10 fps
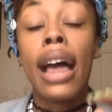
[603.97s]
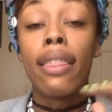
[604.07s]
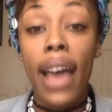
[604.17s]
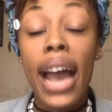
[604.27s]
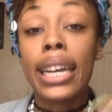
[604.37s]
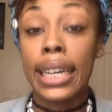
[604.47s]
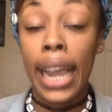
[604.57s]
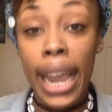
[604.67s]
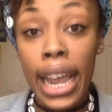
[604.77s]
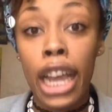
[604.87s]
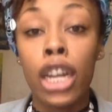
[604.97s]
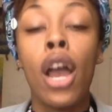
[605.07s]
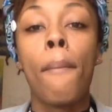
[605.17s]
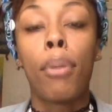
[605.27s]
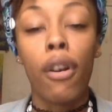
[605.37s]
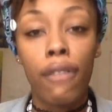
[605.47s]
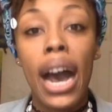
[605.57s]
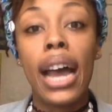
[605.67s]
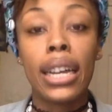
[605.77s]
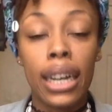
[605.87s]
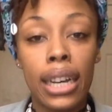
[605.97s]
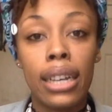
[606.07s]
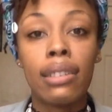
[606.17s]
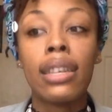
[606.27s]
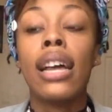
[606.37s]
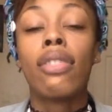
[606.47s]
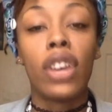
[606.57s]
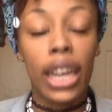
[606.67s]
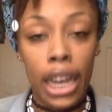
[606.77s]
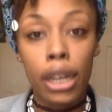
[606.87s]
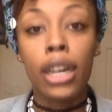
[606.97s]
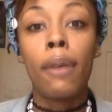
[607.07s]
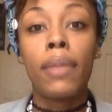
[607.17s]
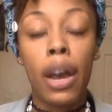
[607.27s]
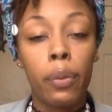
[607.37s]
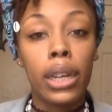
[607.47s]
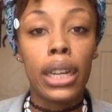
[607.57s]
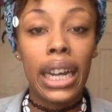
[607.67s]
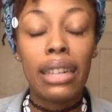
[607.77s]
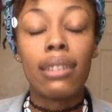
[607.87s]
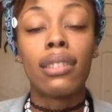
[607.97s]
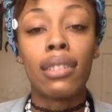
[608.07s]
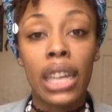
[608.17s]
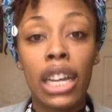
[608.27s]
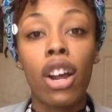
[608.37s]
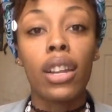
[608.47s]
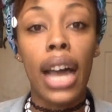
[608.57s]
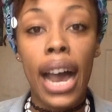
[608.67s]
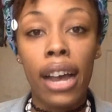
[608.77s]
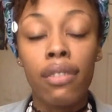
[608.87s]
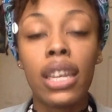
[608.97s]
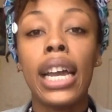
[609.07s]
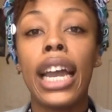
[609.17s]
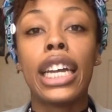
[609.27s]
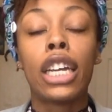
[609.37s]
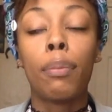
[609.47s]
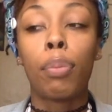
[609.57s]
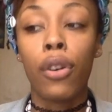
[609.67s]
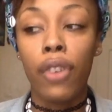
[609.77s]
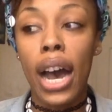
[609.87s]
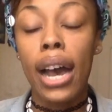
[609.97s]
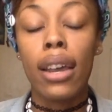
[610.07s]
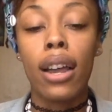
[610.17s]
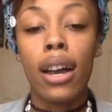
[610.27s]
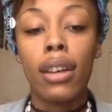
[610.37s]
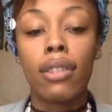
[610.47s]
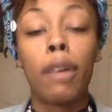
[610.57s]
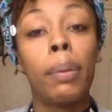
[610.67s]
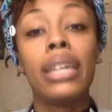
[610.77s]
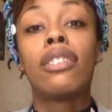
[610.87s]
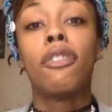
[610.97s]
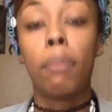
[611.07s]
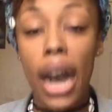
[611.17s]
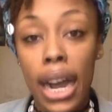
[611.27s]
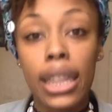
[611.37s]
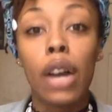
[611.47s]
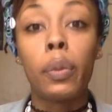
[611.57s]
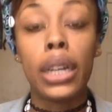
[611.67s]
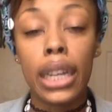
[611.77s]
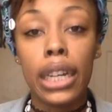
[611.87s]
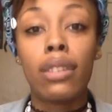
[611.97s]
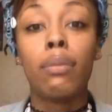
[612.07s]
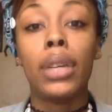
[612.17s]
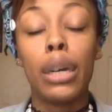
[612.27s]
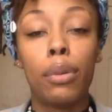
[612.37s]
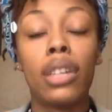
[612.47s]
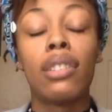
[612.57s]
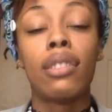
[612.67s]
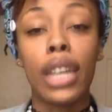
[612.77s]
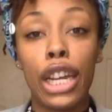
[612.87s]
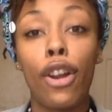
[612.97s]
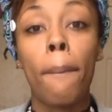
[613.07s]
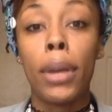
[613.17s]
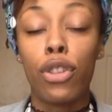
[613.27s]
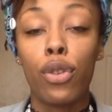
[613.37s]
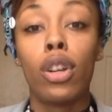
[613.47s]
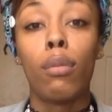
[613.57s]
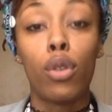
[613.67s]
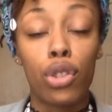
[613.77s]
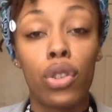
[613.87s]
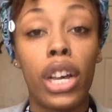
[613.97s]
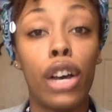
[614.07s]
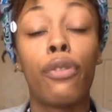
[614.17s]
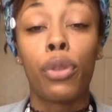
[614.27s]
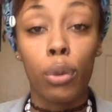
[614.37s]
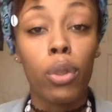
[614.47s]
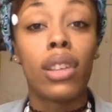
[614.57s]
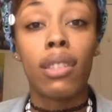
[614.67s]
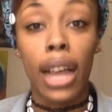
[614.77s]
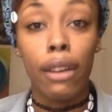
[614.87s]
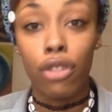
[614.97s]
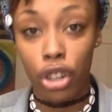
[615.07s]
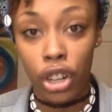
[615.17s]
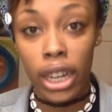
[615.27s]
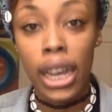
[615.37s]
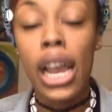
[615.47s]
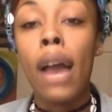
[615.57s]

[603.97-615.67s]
that can provide us the income that we need to sustain our lives. It can provide us the peace of mind that we need to be able to sustain our mental and emotional health through this life journey.